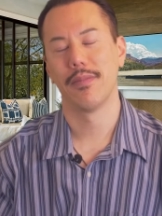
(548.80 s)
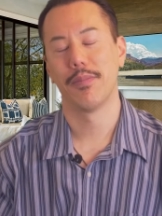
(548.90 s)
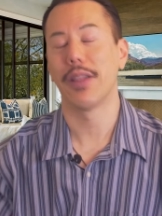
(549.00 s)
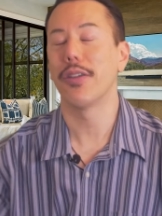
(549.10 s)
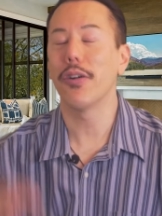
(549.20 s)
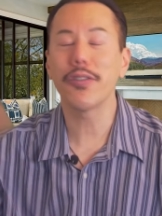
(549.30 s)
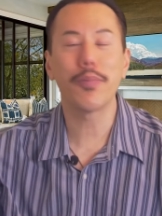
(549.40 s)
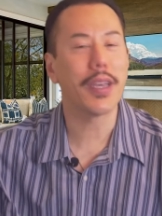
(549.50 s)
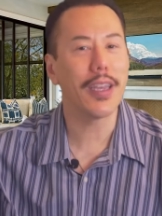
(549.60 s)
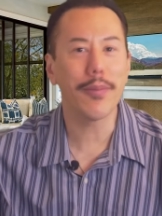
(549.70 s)
But those
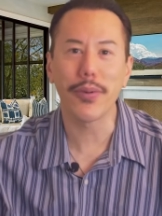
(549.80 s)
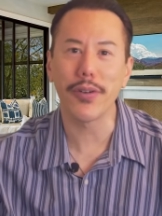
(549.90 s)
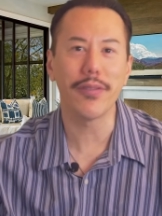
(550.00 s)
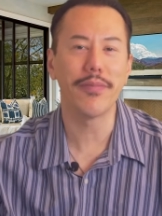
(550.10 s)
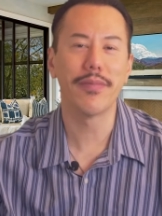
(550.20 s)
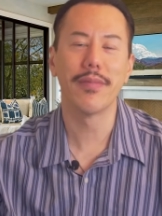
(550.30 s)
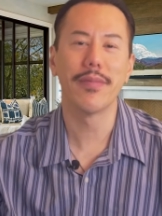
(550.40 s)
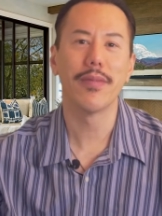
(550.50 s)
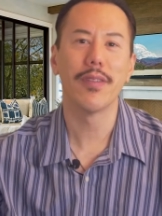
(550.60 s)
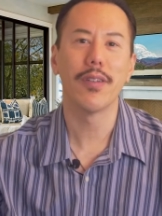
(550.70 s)
people
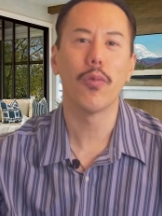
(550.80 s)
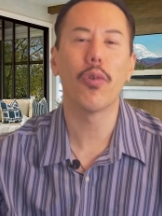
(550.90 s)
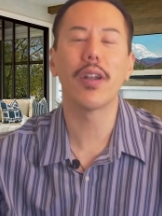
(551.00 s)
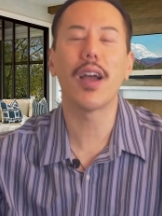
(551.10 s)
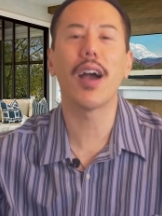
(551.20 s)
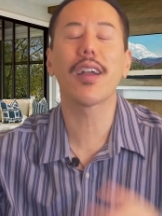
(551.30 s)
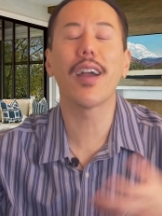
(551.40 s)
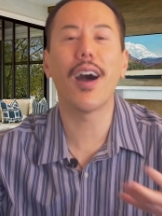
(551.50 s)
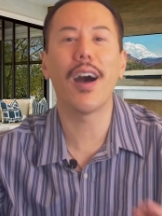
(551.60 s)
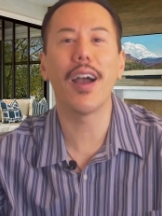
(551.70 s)
were not
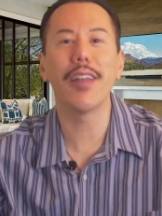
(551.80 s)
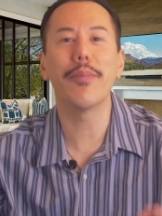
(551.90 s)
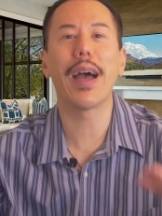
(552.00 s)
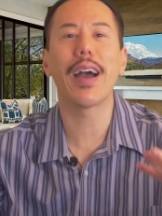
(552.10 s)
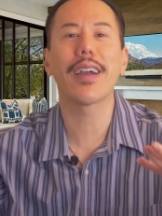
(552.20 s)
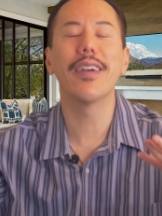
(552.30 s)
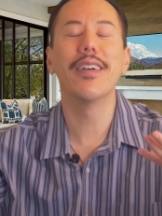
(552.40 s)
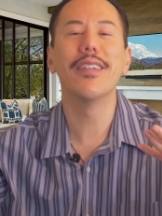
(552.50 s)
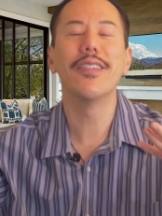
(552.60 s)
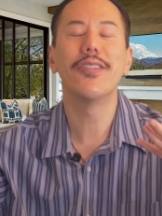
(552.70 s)
kind back
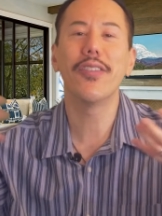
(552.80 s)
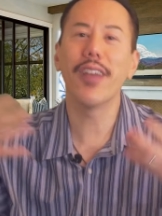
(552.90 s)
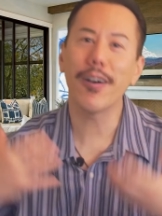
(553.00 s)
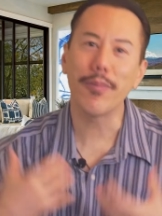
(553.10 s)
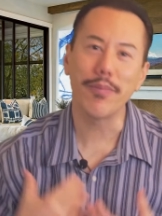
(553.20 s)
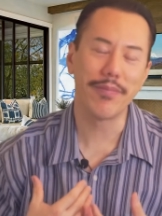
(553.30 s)
to them.